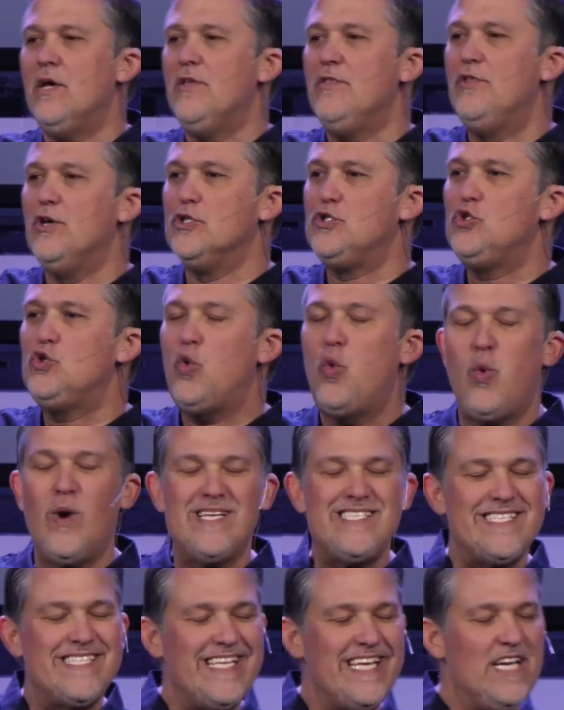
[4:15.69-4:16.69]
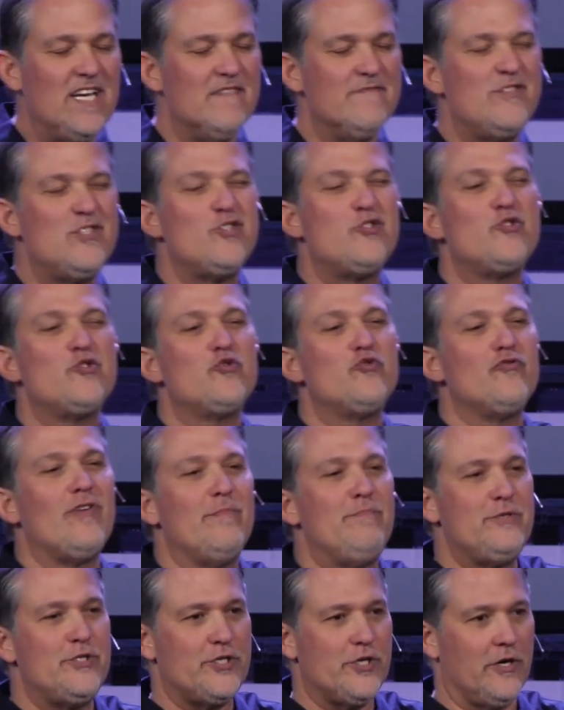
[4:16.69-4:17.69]
the twisting of
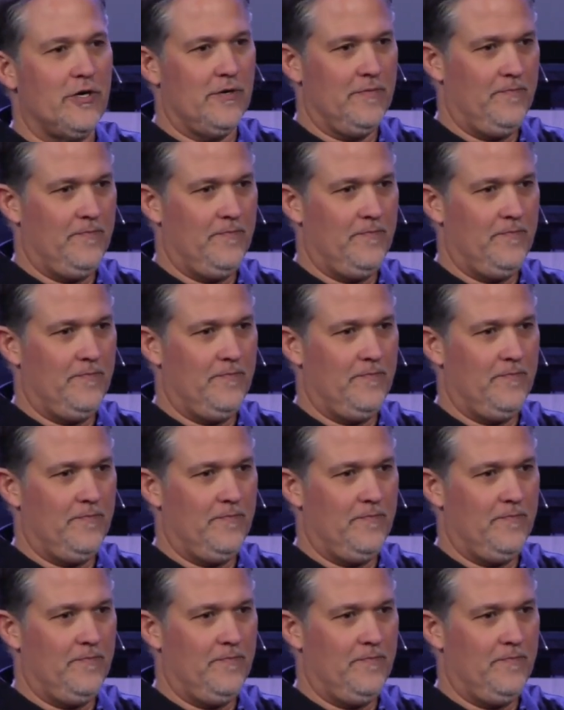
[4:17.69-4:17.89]
scripture